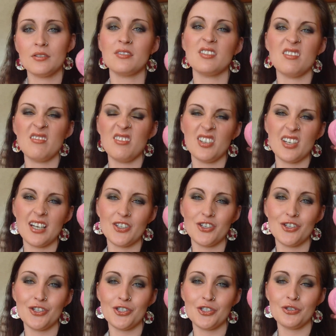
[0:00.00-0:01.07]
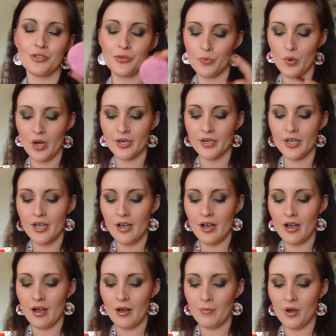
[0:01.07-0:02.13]
So you can actually just use one.
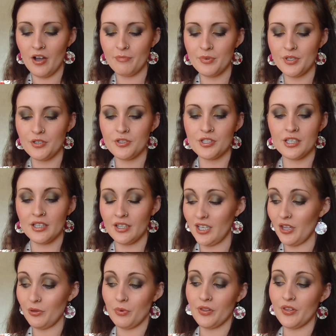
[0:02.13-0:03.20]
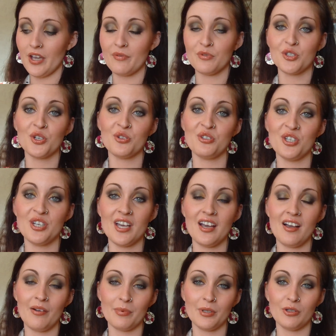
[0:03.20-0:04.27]
I've been using the other one that I haven't showed you
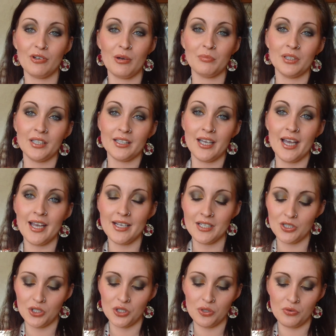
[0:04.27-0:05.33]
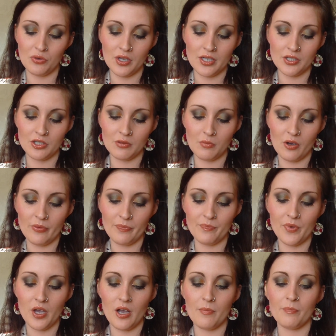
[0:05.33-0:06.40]
yet. I've been crumbling that into my
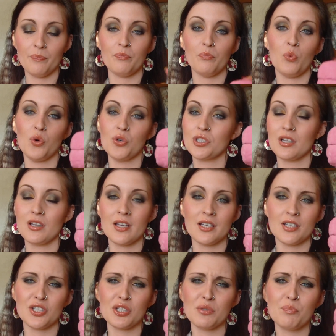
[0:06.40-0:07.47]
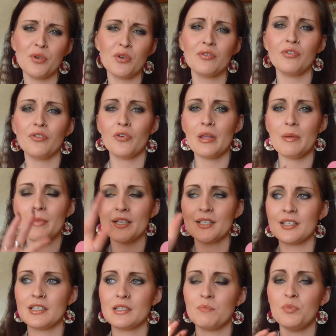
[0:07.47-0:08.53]
water, and it's just beautiful. It
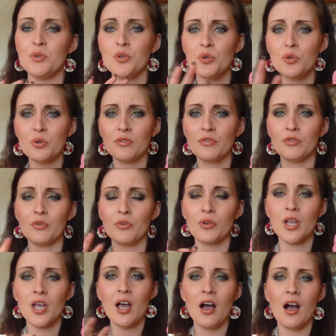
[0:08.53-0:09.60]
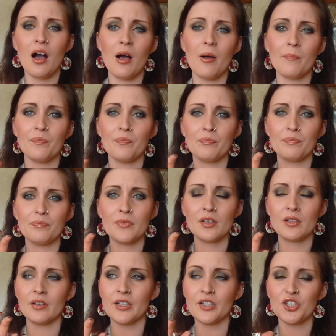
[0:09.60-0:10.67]
makes it this beautiful,
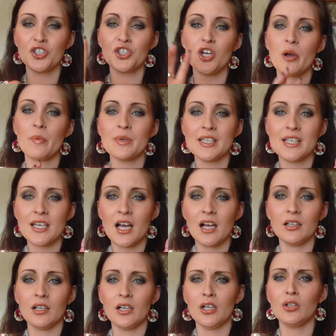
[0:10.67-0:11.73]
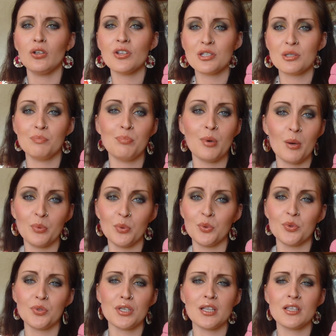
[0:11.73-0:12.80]
like sherbety color, lots of
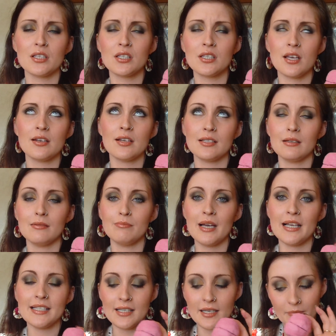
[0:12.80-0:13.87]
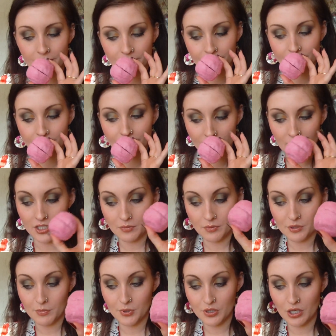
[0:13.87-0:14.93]
bubbles, and the scent is amazing. This
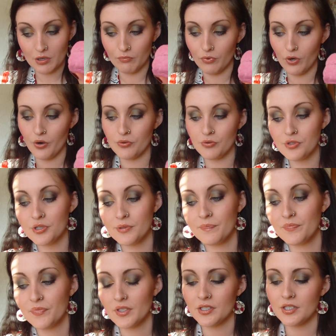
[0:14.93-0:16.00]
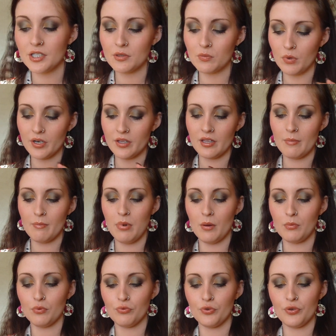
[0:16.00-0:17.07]
one smells like rose. This is one of their
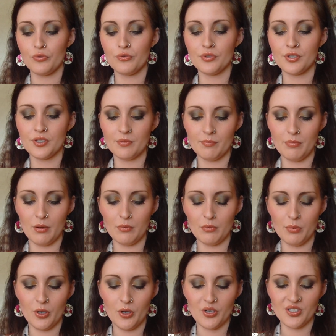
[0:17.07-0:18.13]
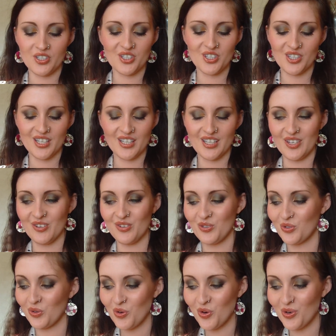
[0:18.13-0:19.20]
Bubbleroons bubble bars. I just think they're
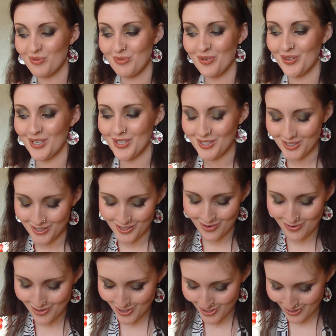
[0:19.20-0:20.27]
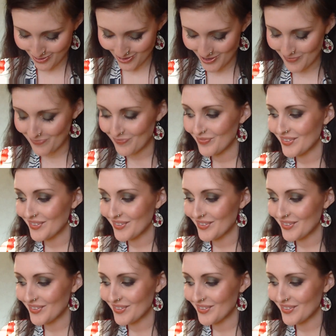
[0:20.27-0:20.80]
adorable. They're so cute.